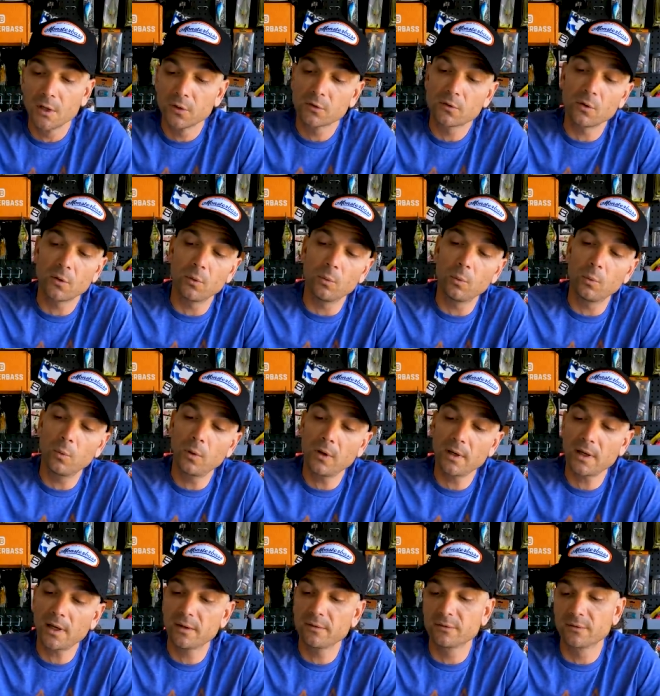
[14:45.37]
So what
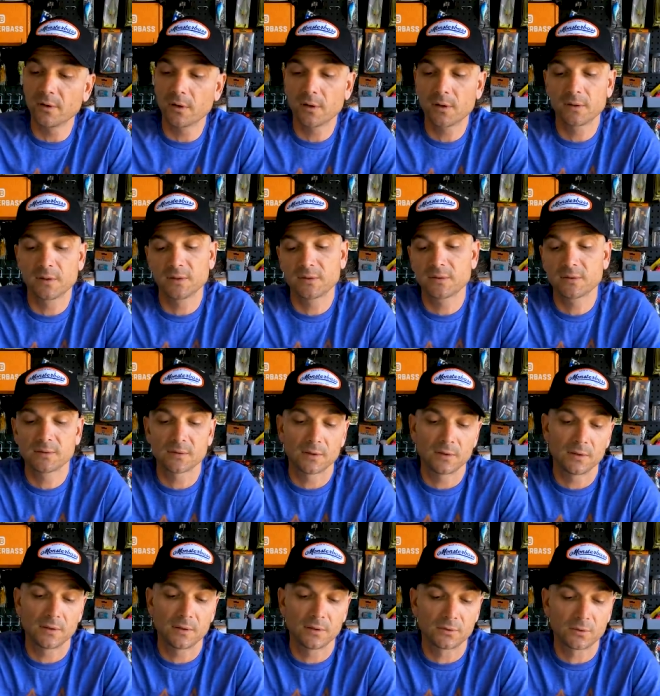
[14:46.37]
I've done, this is
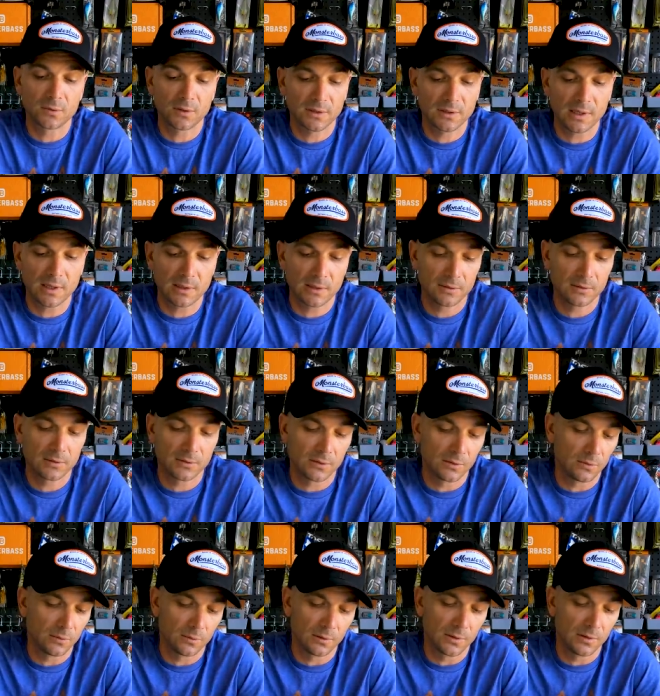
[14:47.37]
a, a trick that I used to
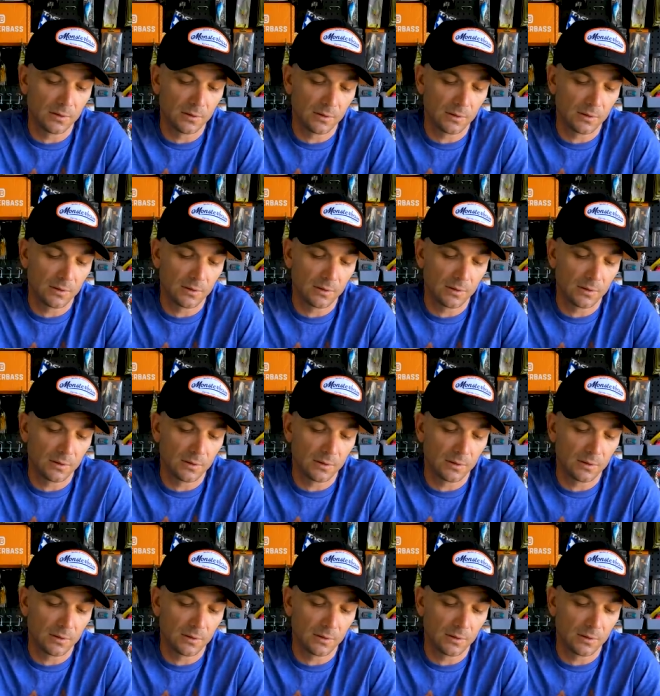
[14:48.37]
do in,